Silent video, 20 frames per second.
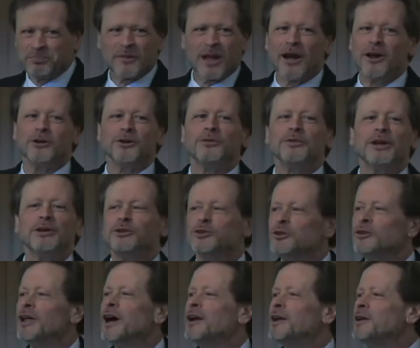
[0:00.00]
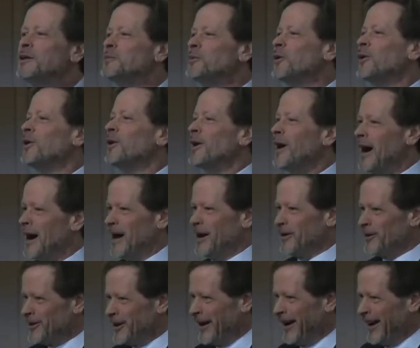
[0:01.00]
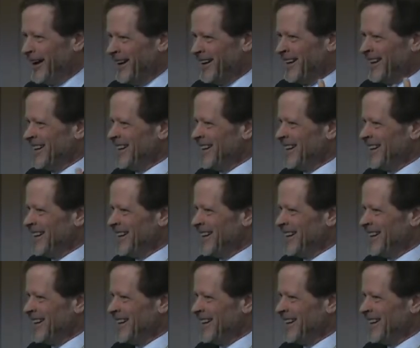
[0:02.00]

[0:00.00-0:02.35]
I don't know if they do that anymore or not, okay?